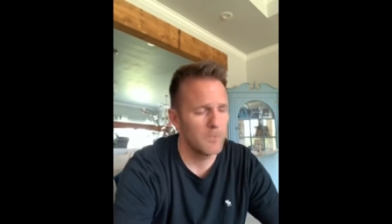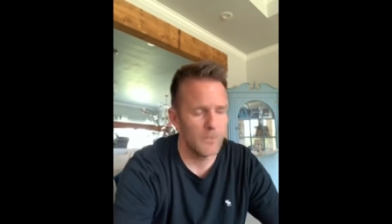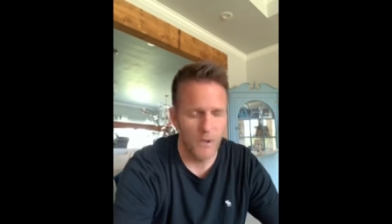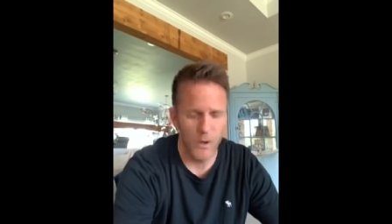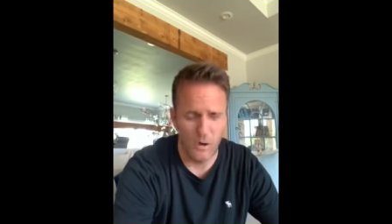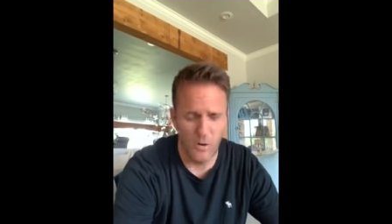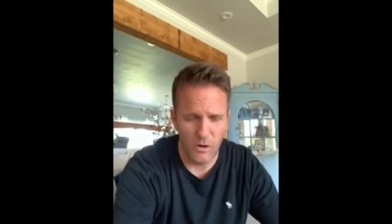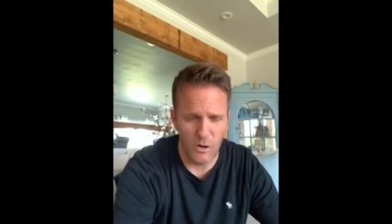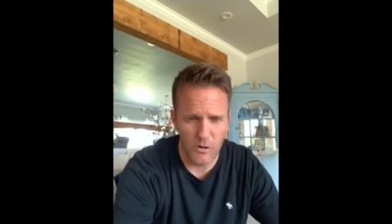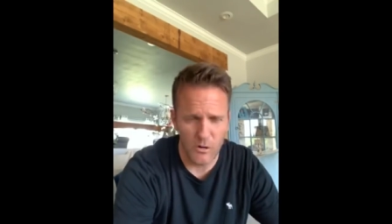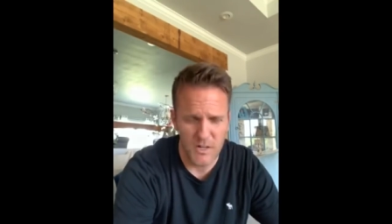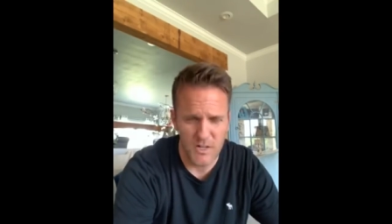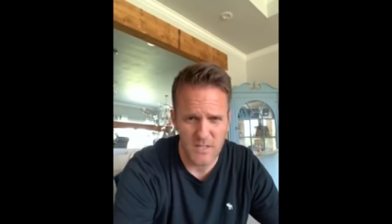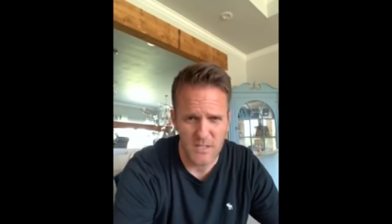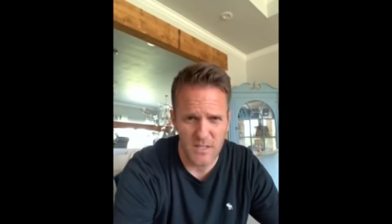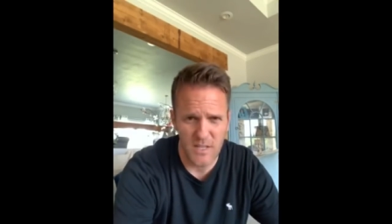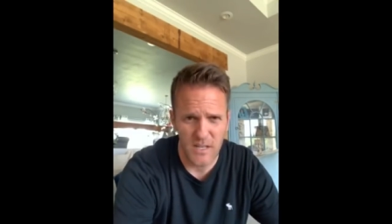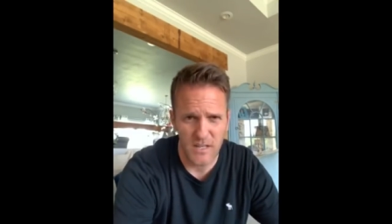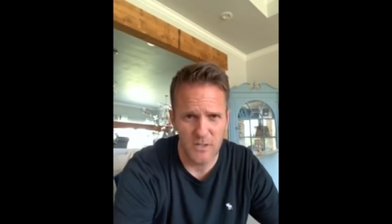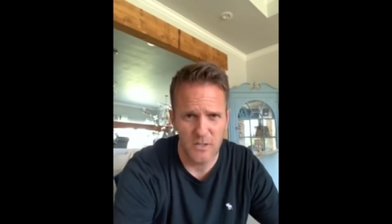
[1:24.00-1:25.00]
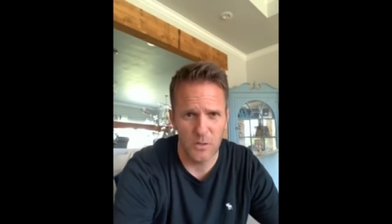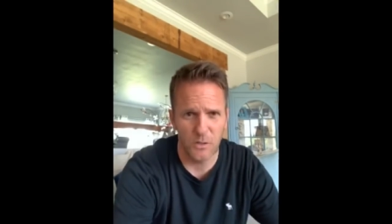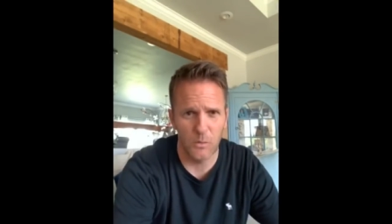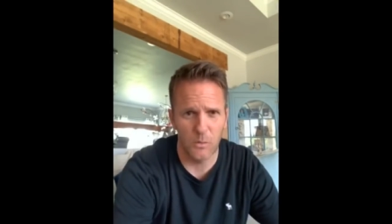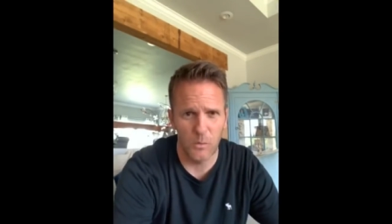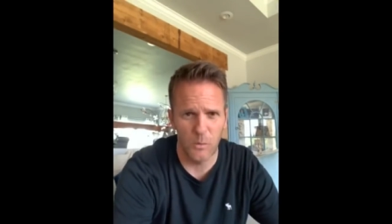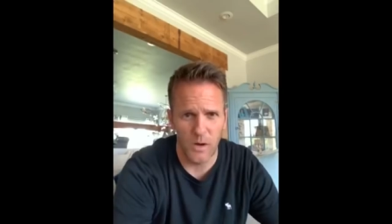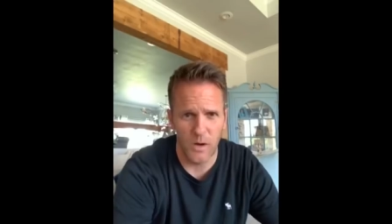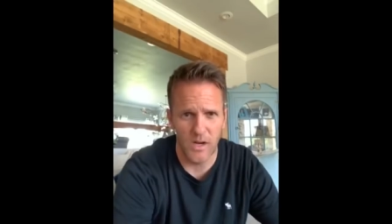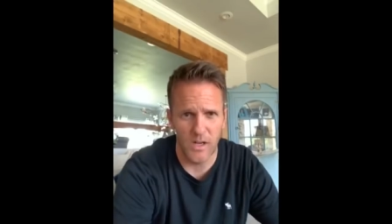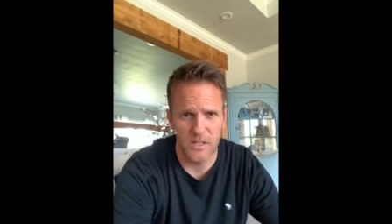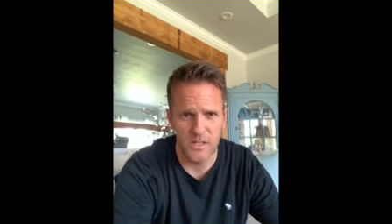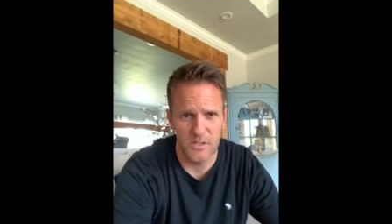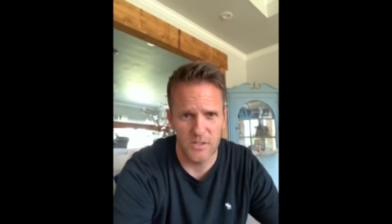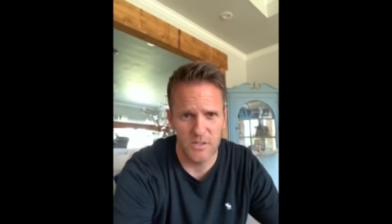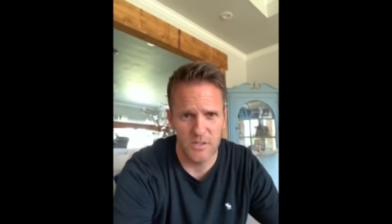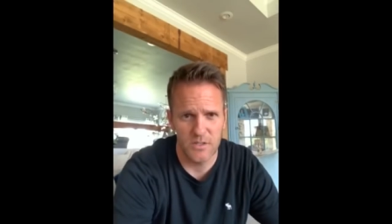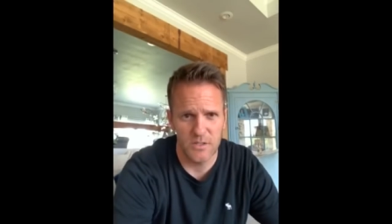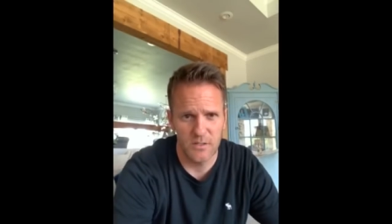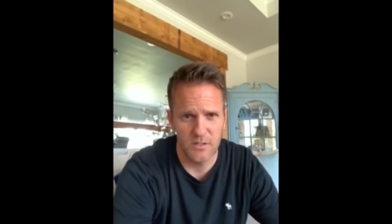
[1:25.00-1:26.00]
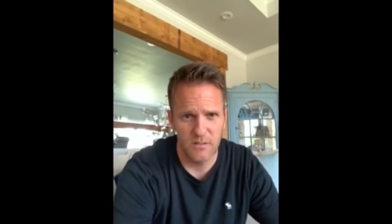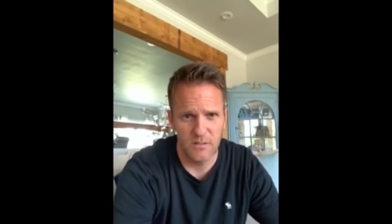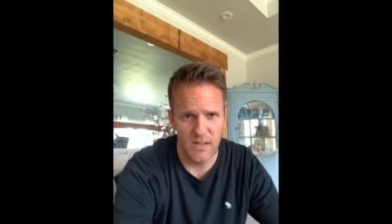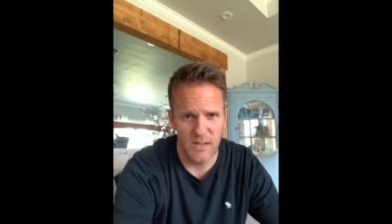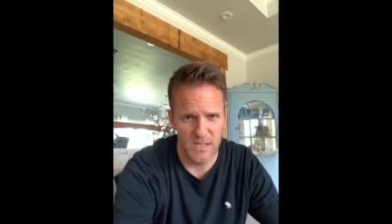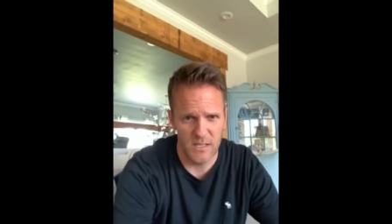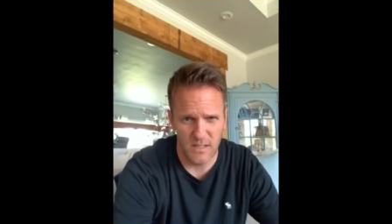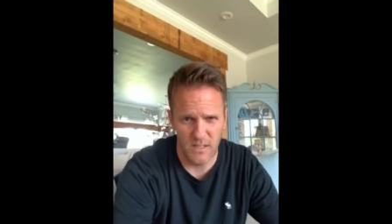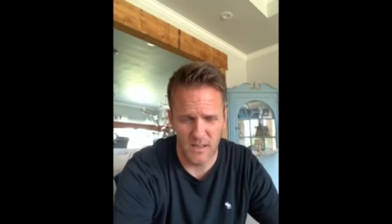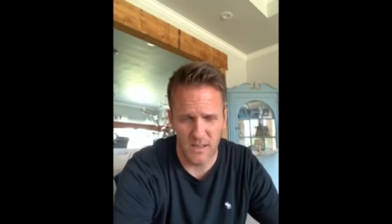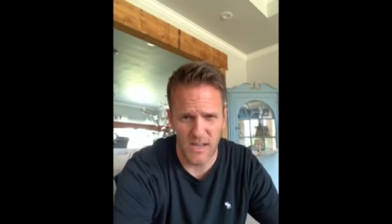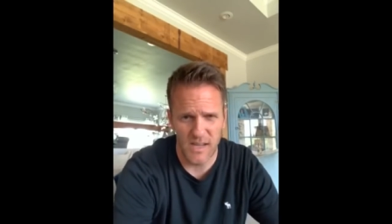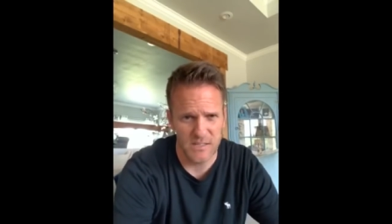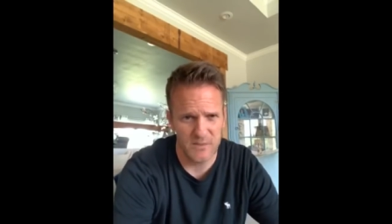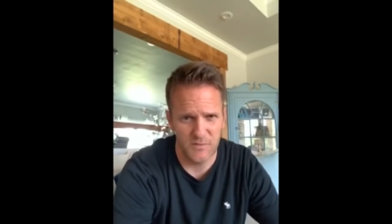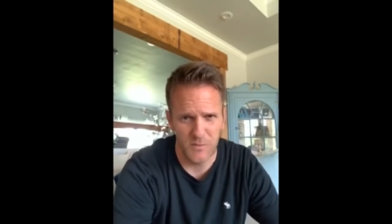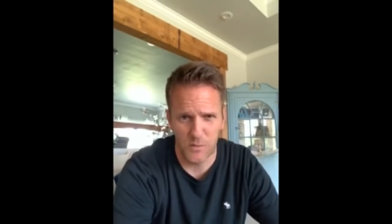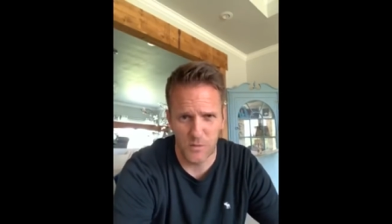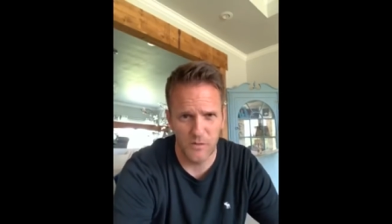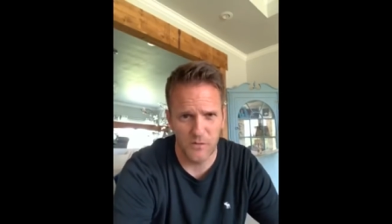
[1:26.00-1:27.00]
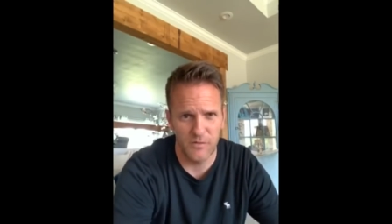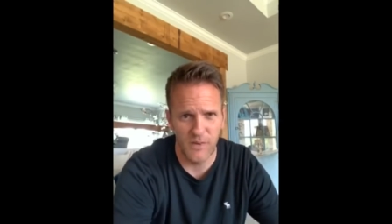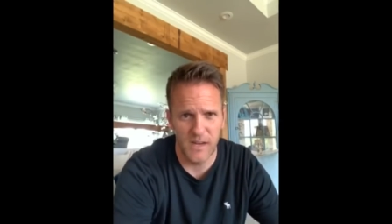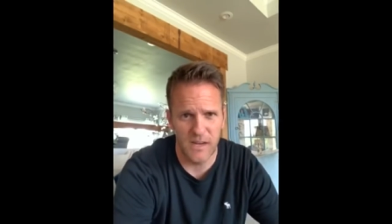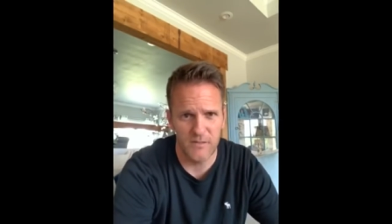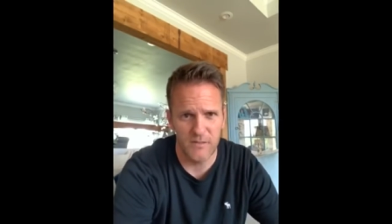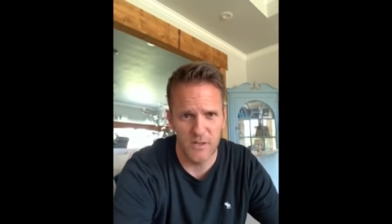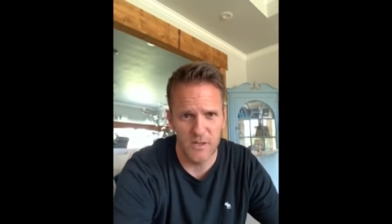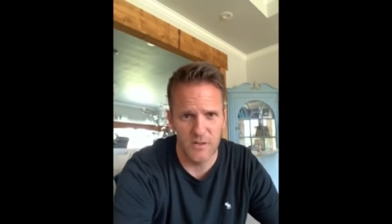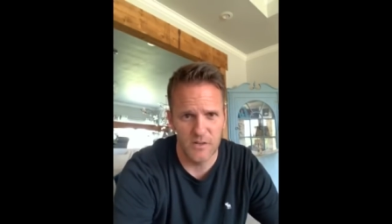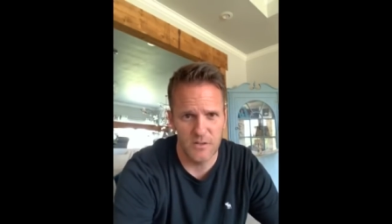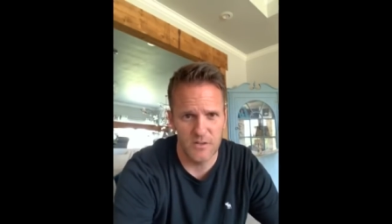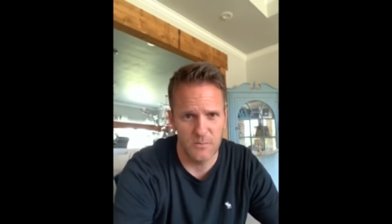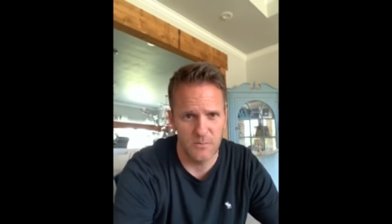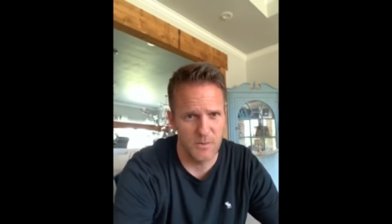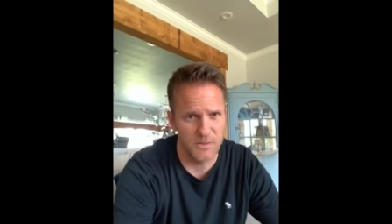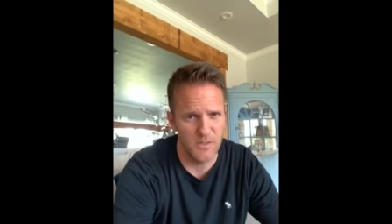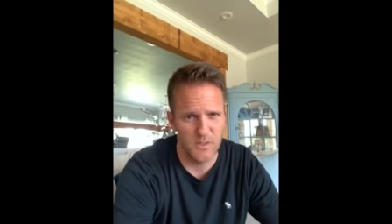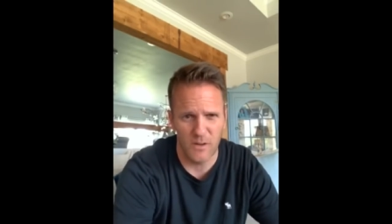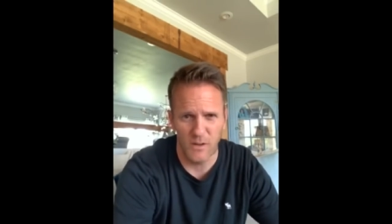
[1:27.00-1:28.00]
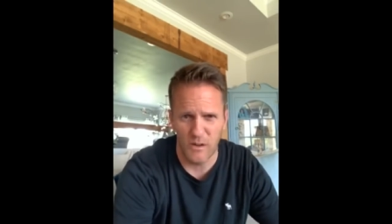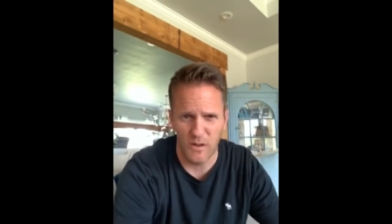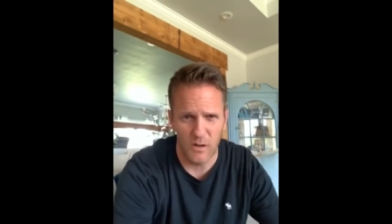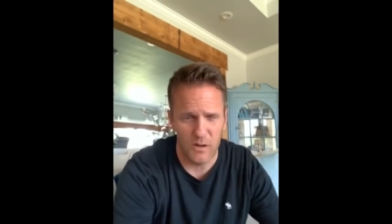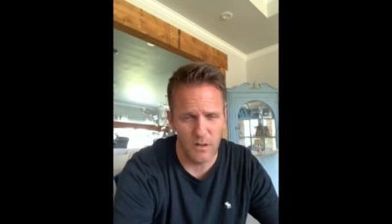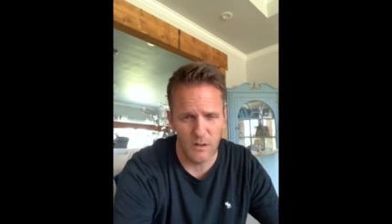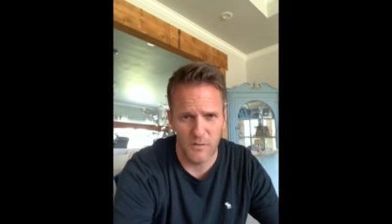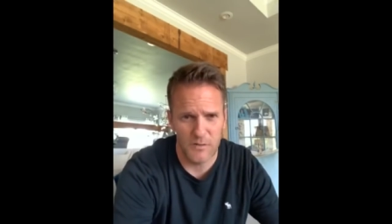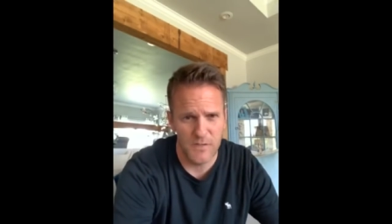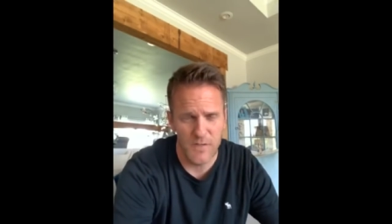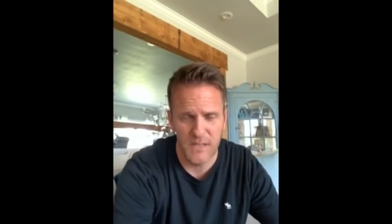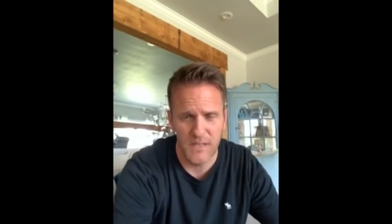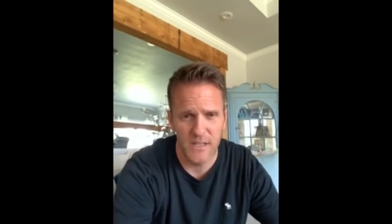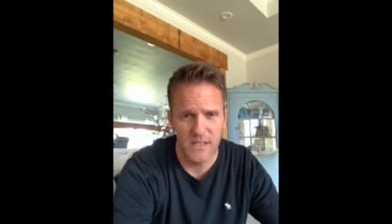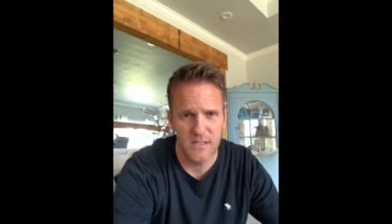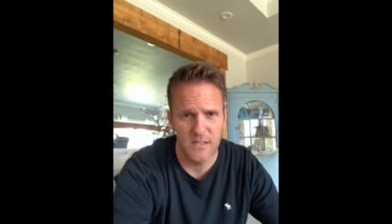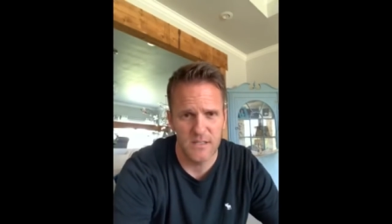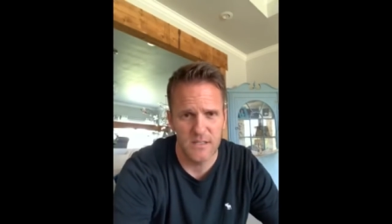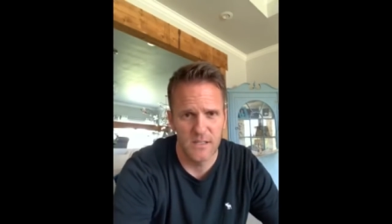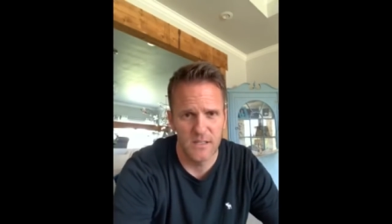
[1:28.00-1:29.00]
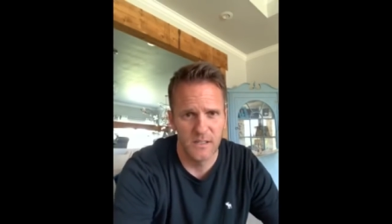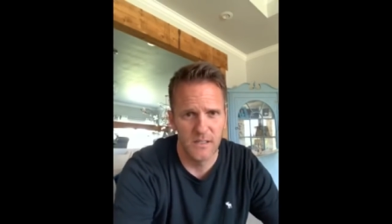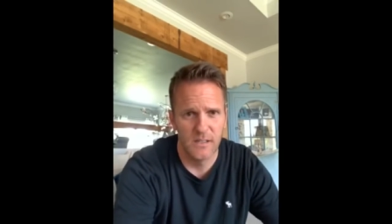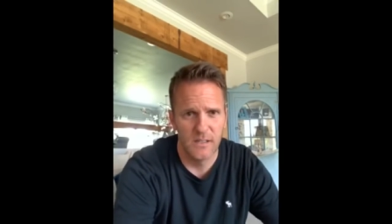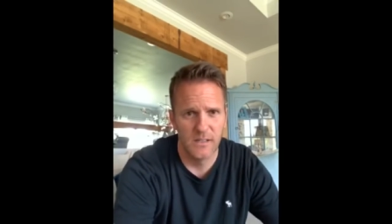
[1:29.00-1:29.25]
The hardest thing to watch in the last 4 or 5 years with all of this